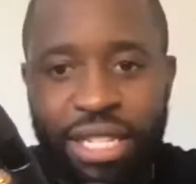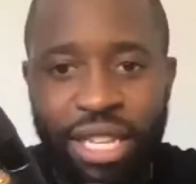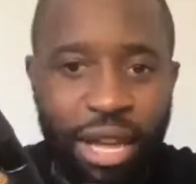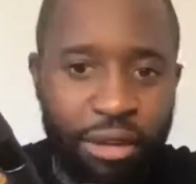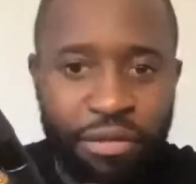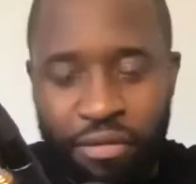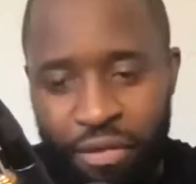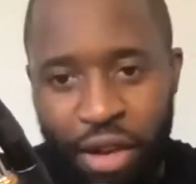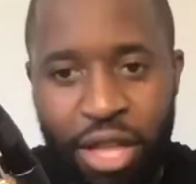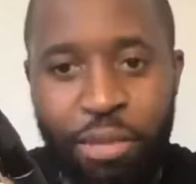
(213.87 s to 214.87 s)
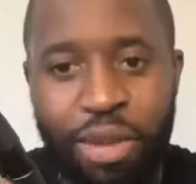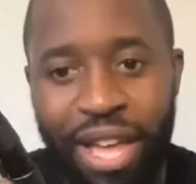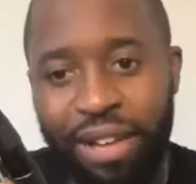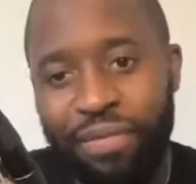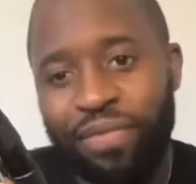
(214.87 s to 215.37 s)
list doesn't go further, but
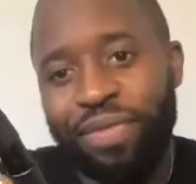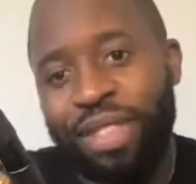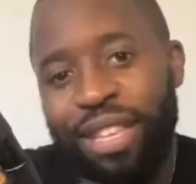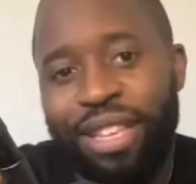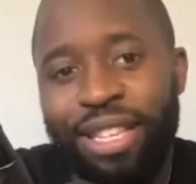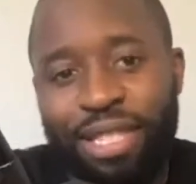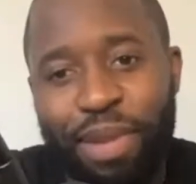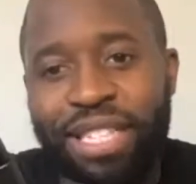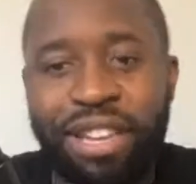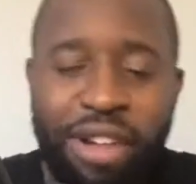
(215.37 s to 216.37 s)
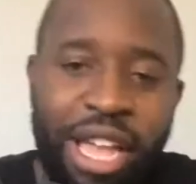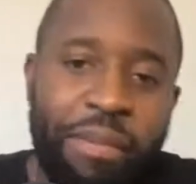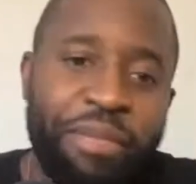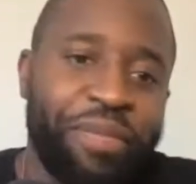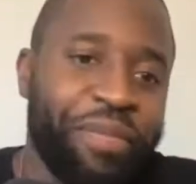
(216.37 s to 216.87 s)
space, here sure. I come.